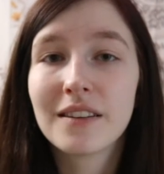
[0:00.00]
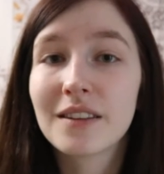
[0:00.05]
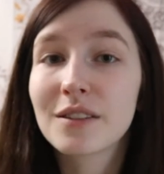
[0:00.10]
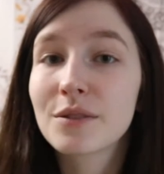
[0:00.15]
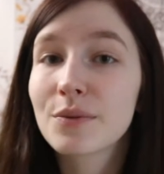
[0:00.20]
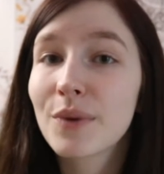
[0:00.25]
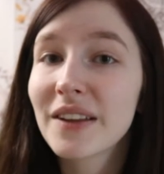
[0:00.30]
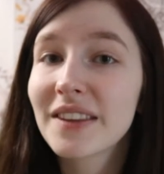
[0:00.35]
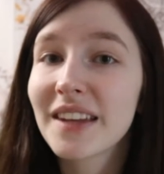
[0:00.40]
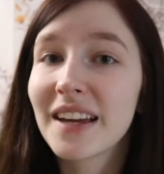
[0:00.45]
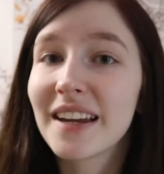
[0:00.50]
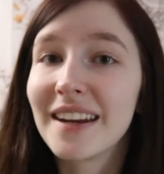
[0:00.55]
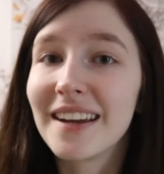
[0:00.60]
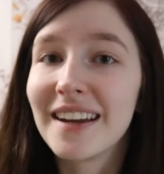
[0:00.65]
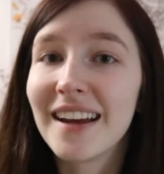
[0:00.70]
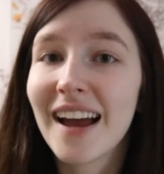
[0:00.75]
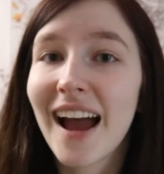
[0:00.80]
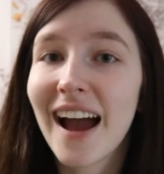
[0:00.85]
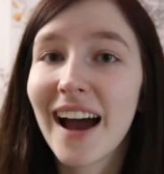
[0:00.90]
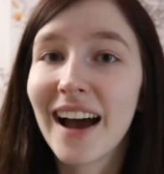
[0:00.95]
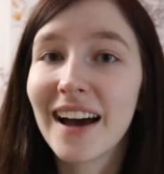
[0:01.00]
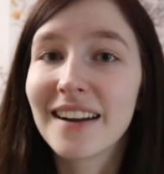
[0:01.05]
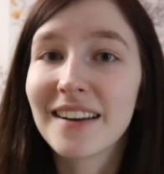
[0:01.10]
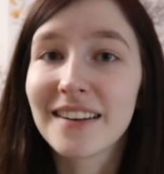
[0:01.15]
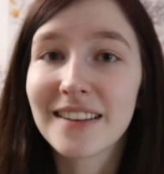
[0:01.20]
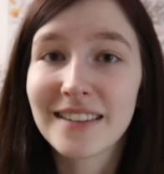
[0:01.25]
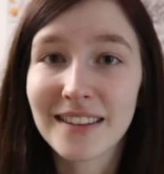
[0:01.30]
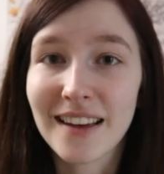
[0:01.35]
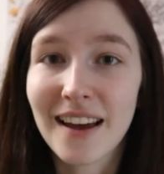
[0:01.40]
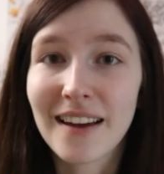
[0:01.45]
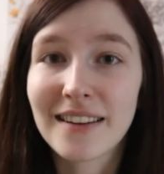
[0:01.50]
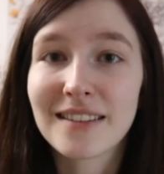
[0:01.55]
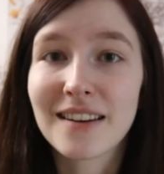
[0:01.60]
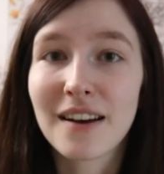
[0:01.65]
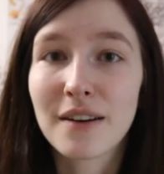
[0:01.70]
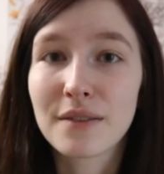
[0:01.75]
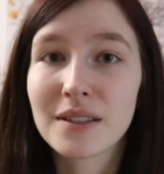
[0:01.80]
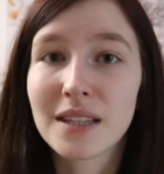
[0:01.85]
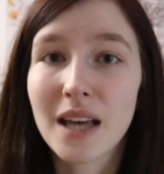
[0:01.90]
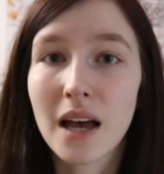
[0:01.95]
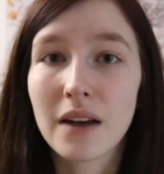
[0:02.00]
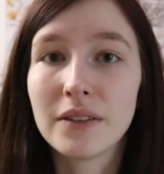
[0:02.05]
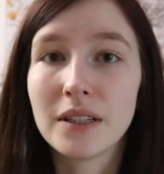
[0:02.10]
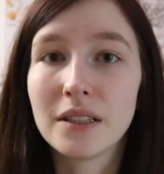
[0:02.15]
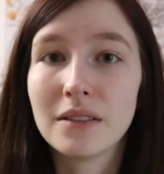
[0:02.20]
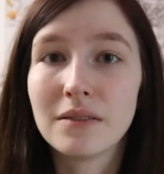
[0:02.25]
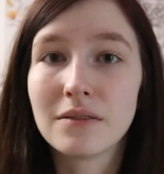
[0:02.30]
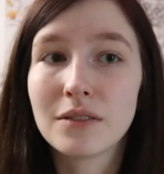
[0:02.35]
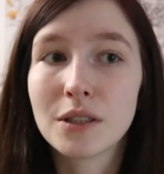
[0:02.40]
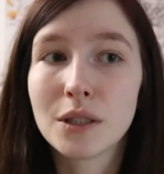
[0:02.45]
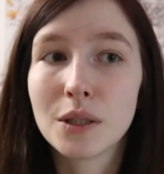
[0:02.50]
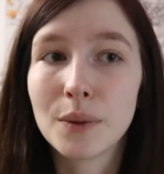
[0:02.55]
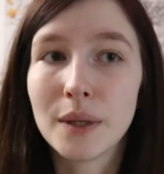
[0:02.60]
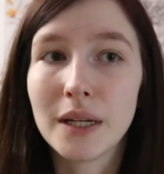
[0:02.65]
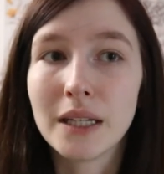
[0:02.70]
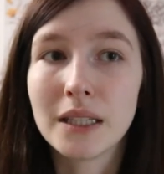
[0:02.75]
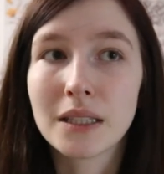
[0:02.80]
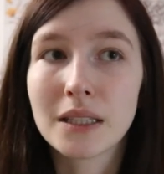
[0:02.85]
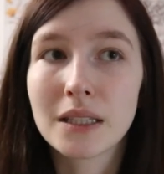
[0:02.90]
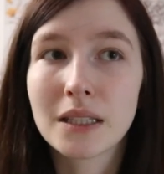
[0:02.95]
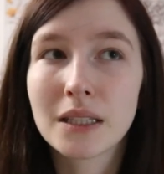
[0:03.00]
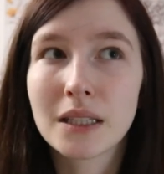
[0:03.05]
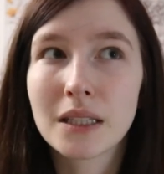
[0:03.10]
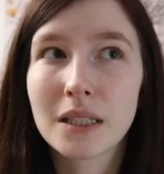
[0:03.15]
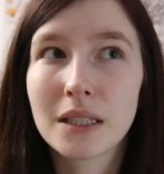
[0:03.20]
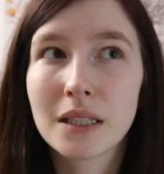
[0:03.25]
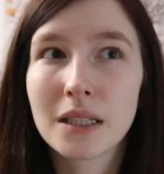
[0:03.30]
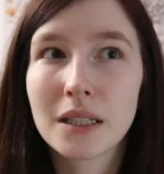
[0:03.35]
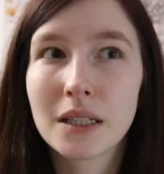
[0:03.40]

This one lady had a set of 7 twins.